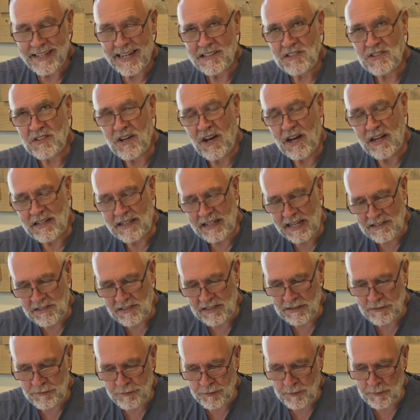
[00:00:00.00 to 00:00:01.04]
I saw a
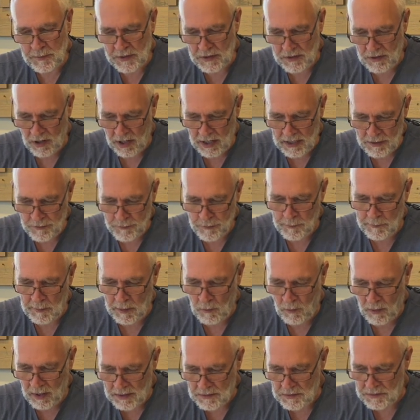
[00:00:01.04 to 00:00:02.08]
lesson from the garden from my
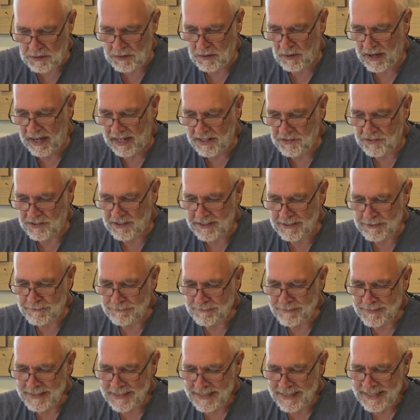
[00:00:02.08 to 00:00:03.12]
walk with Christ.
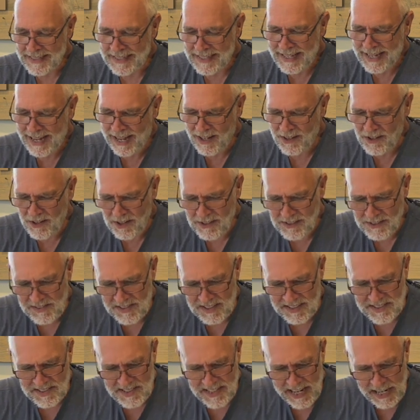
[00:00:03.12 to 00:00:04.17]
How long does
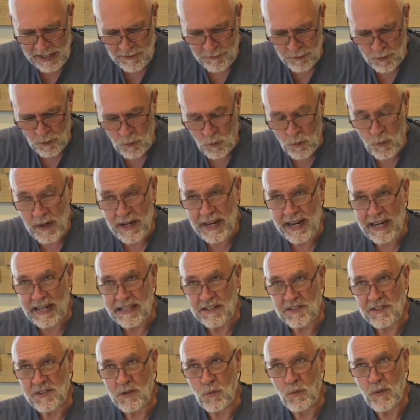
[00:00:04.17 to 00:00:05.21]
it take for
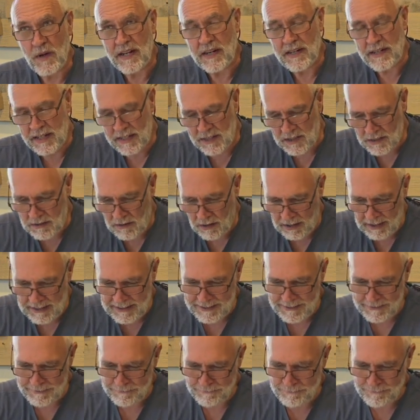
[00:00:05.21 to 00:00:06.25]
weeds to win in a
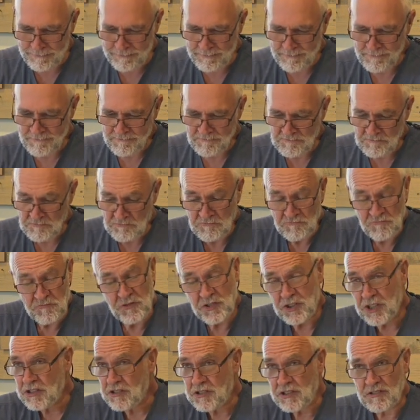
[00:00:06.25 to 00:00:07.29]
garden?
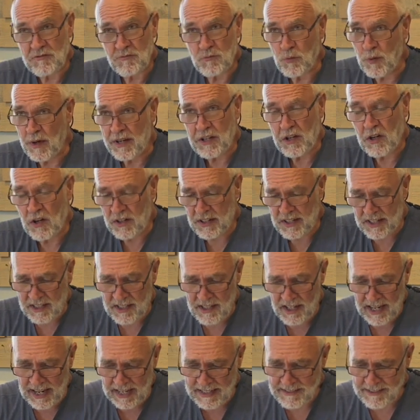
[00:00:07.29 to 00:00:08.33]
Just regular
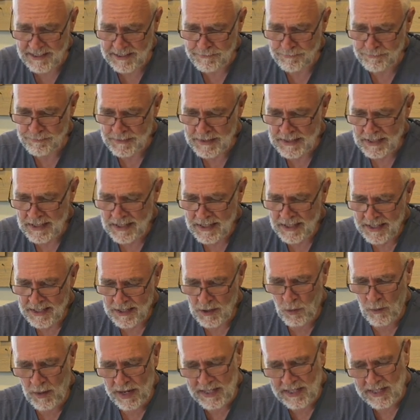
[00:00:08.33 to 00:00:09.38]
neglect.
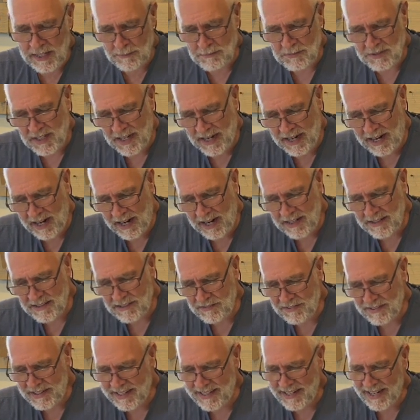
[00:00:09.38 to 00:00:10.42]
You wake up tired and you
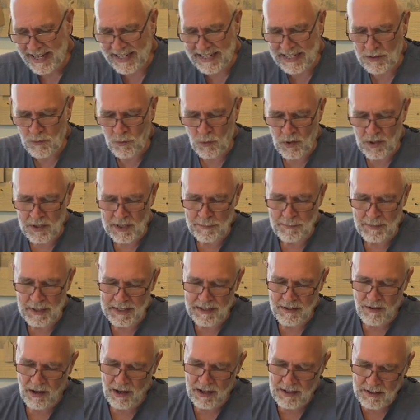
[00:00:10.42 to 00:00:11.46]
think, "I can work in my
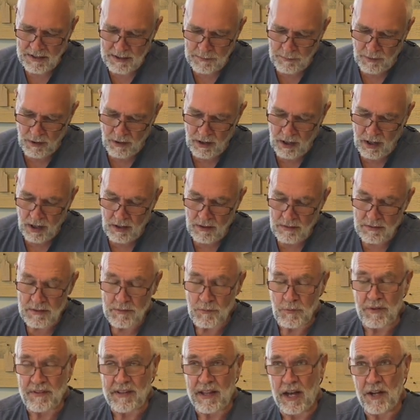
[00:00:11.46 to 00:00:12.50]
garden tomorrow."
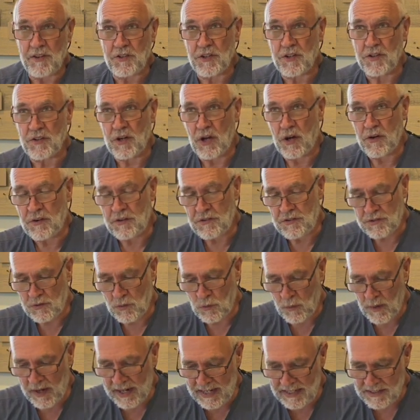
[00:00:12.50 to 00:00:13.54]
Without your notice, the
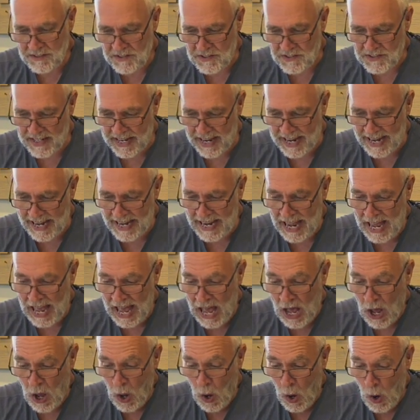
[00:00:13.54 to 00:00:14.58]
weeds say,
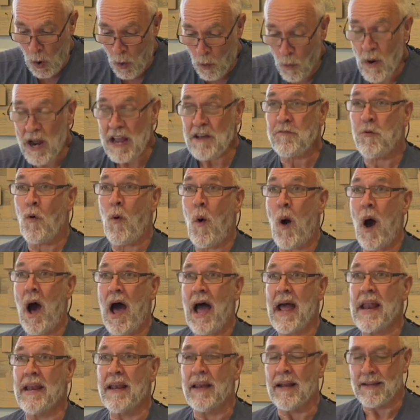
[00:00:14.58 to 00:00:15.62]
"We've
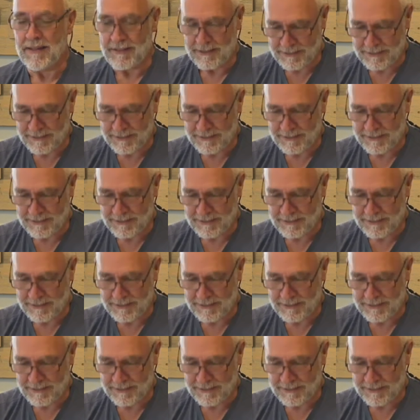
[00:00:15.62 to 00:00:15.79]
won!"